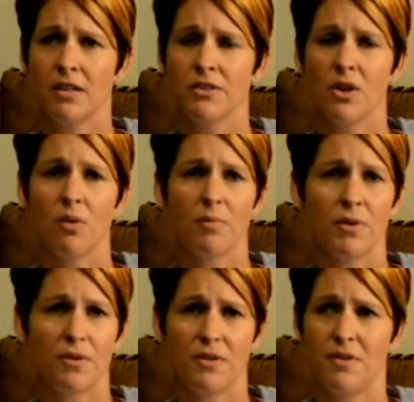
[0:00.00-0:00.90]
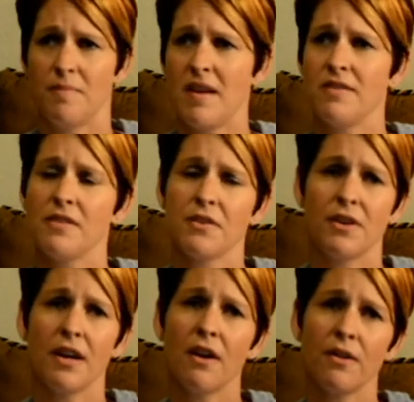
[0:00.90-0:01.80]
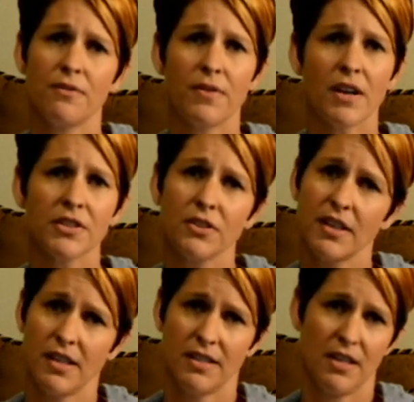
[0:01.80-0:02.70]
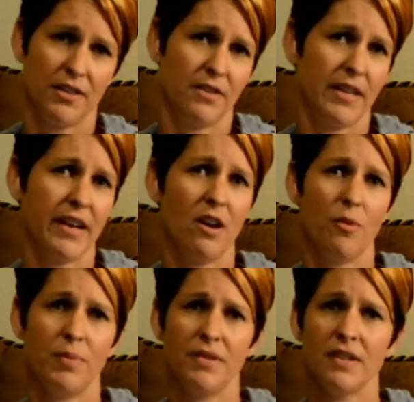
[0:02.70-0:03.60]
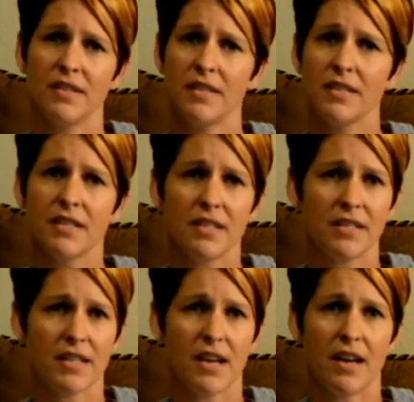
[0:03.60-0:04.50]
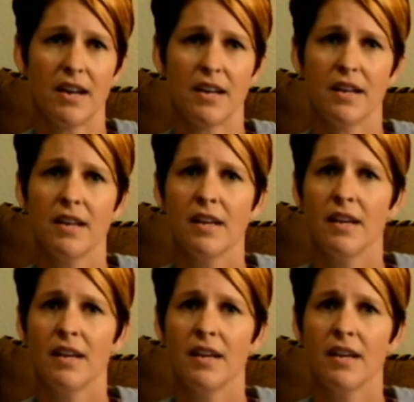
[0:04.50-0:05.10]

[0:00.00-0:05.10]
don't murder them, and that there are foster kids out there to help, and the assistance side, and